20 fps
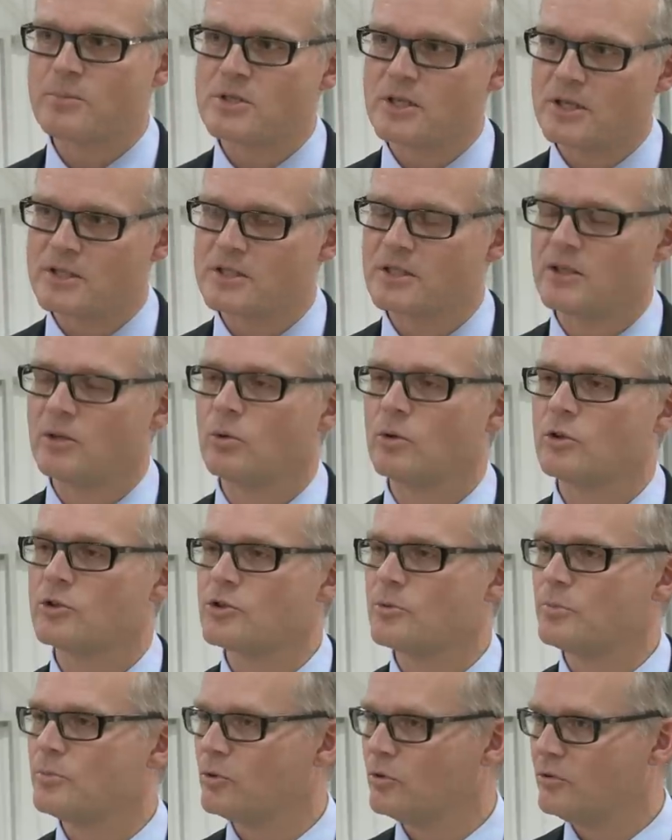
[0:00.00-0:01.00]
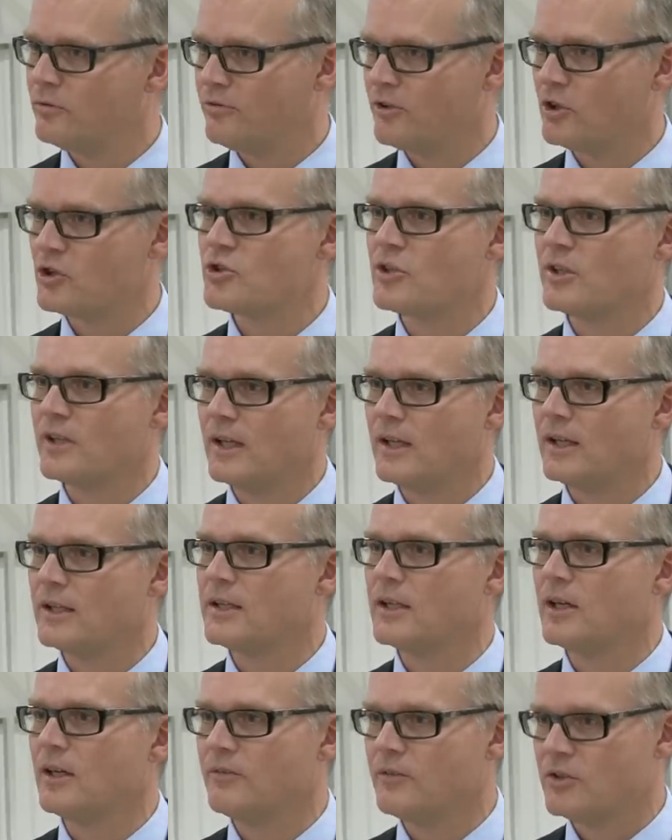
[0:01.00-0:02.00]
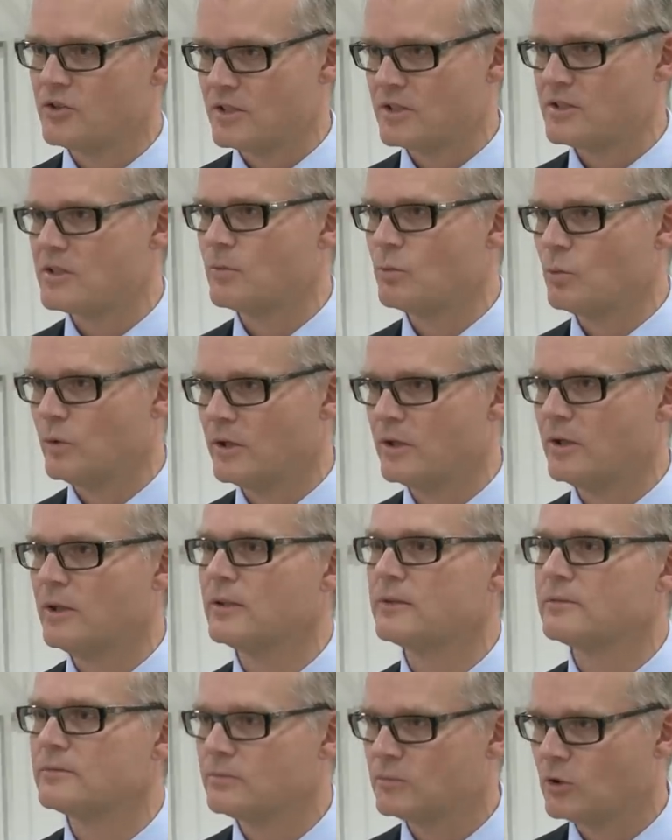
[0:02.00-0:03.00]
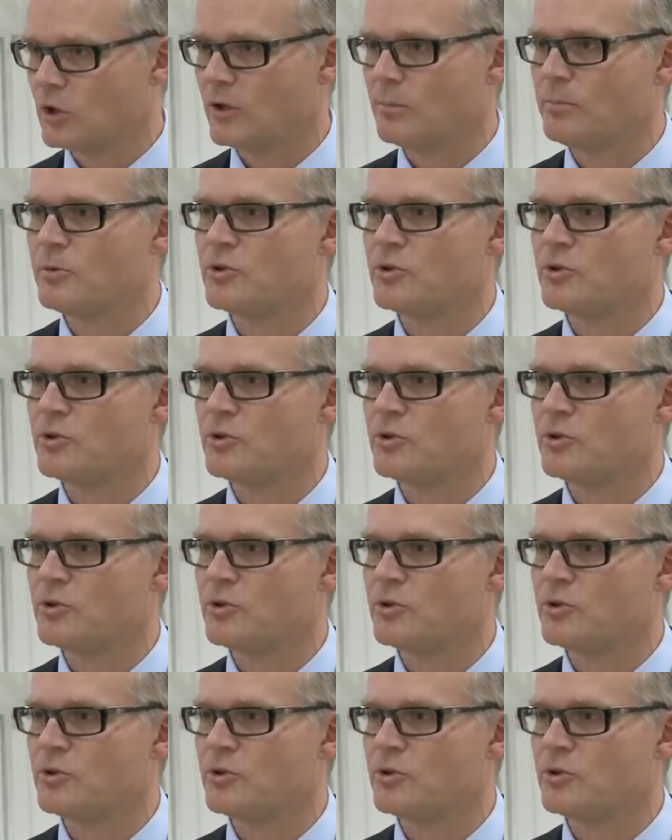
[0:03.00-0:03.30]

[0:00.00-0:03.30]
test in order to prove functionality of the system we are going to